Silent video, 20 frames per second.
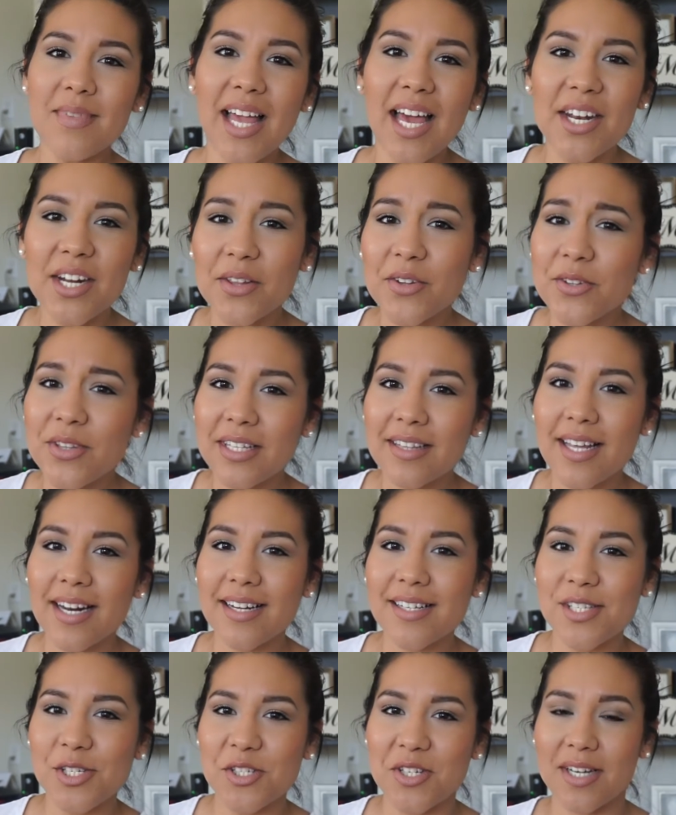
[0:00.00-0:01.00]
Another thing that
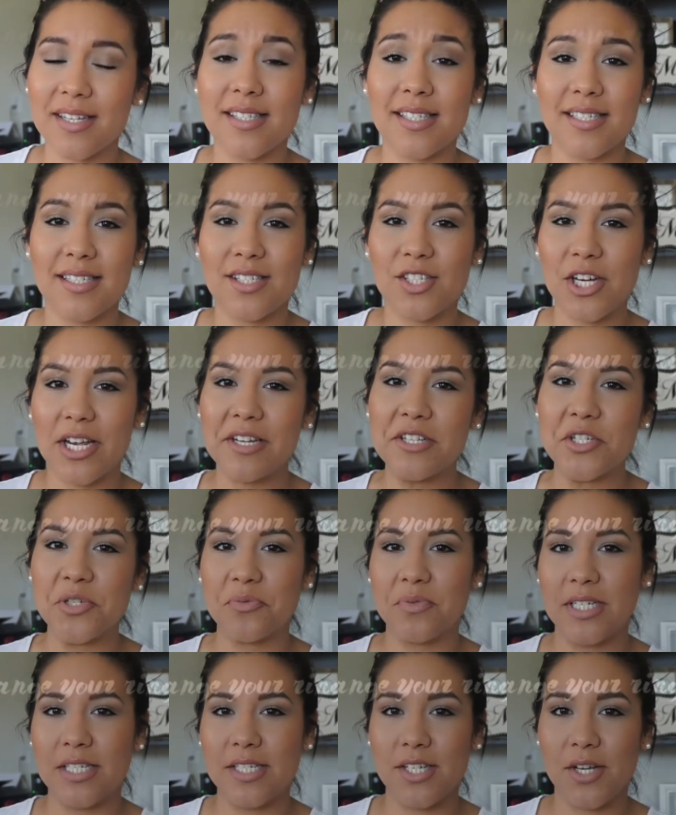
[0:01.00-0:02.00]
I suggest is change
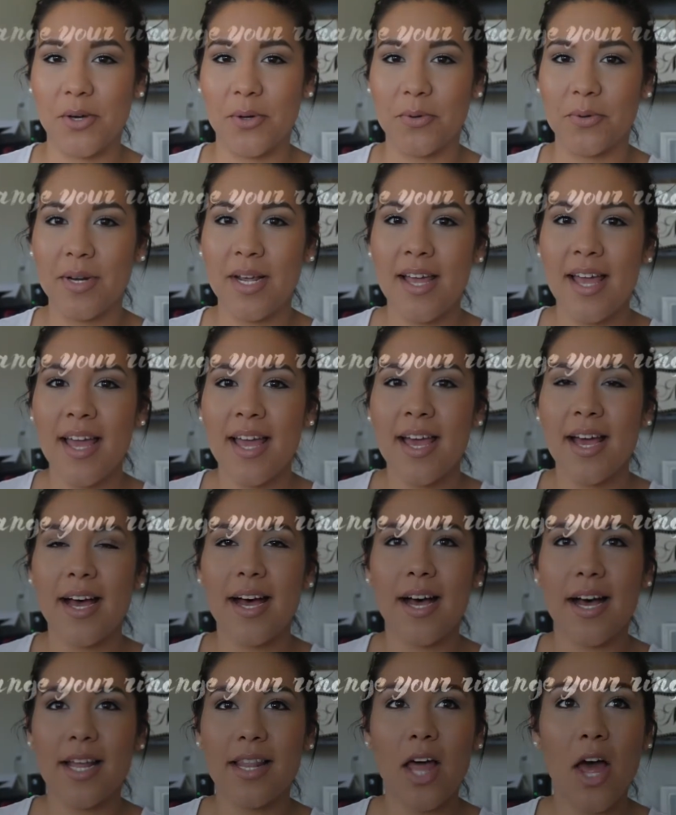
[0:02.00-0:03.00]
your ringtone.
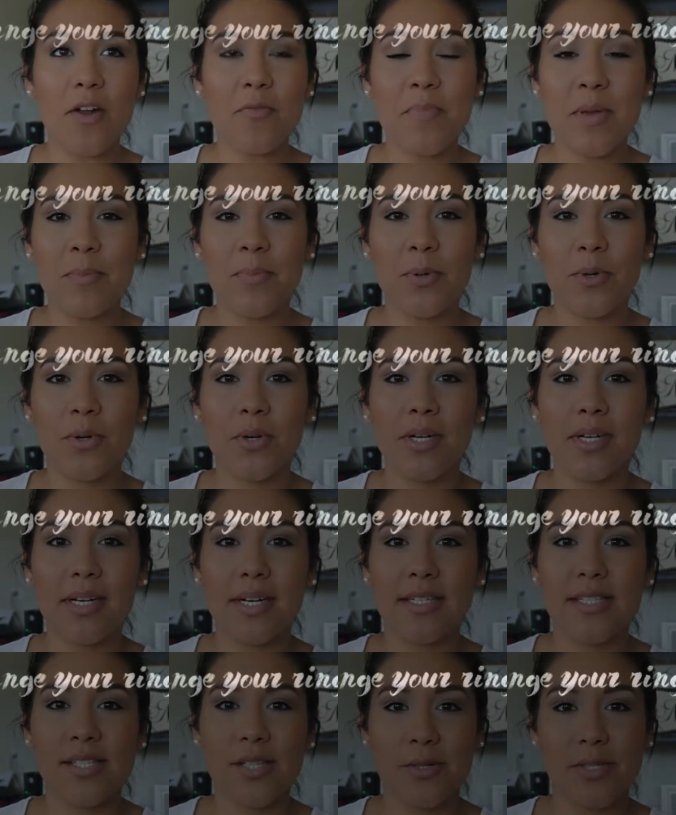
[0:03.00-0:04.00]
A lot of people
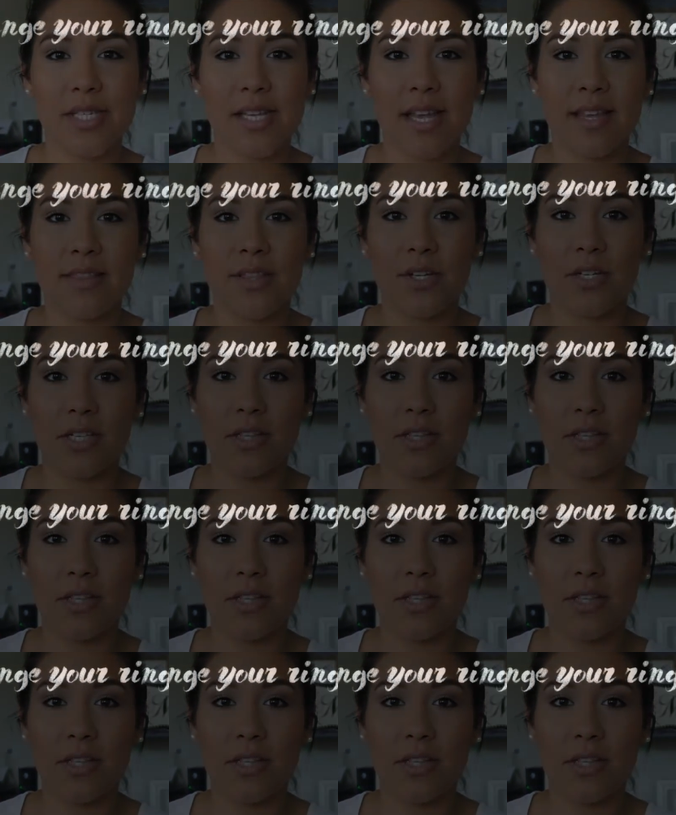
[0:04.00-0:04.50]
associate their